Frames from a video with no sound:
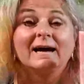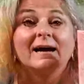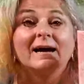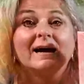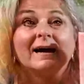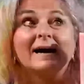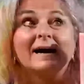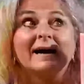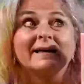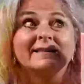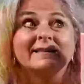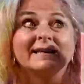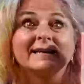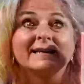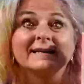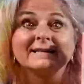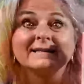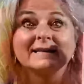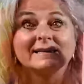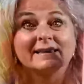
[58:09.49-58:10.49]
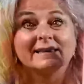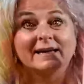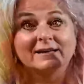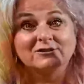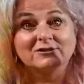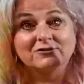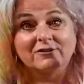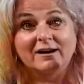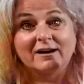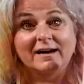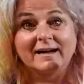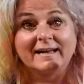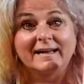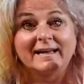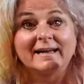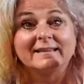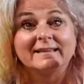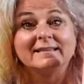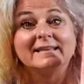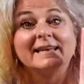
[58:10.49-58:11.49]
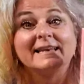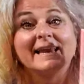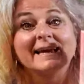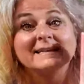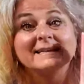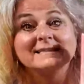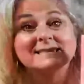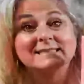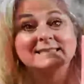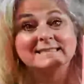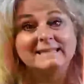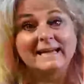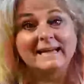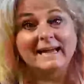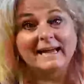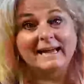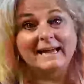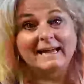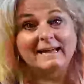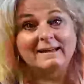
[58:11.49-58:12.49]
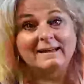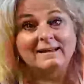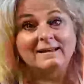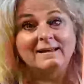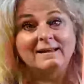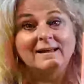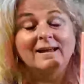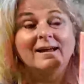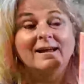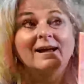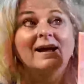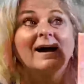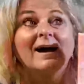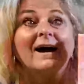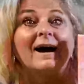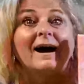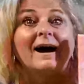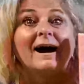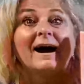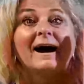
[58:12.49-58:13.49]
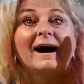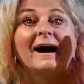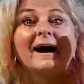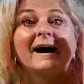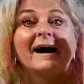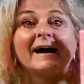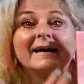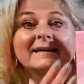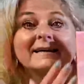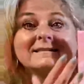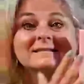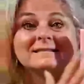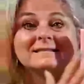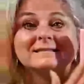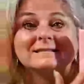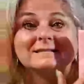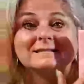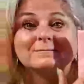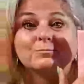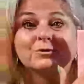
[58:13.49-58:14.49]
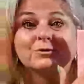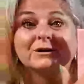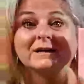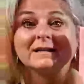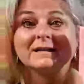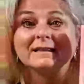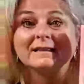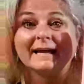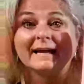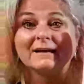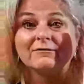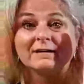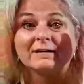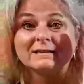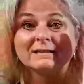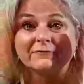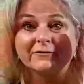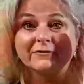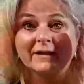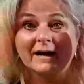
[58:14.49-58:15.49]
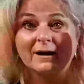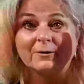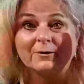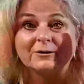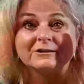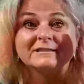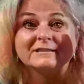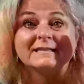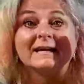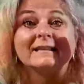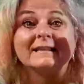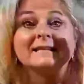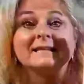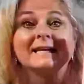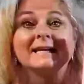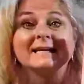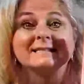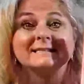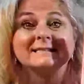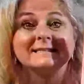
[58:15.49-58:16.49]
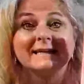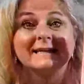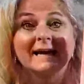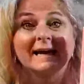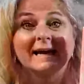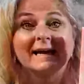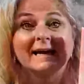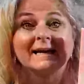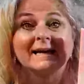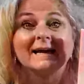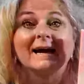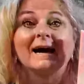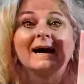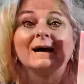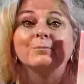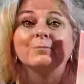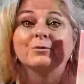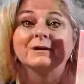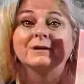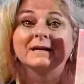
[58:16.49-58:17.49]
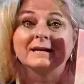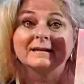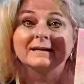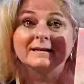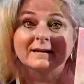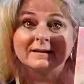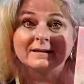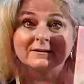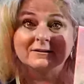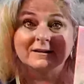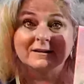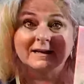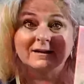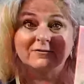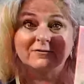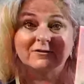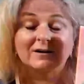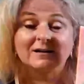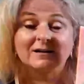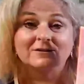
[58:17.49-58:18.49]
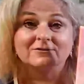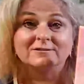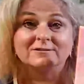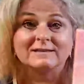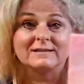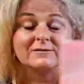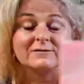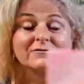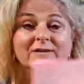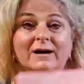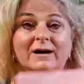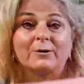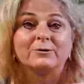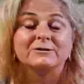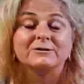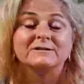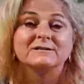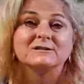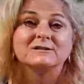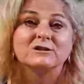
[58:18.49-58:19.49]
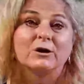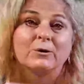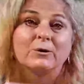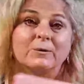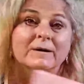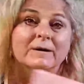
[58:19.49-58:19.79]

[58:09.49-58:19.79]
And then I let that dry. And the next day, I put a layer on the flowers. And the next day, I put on another layer of colors on the flowers. So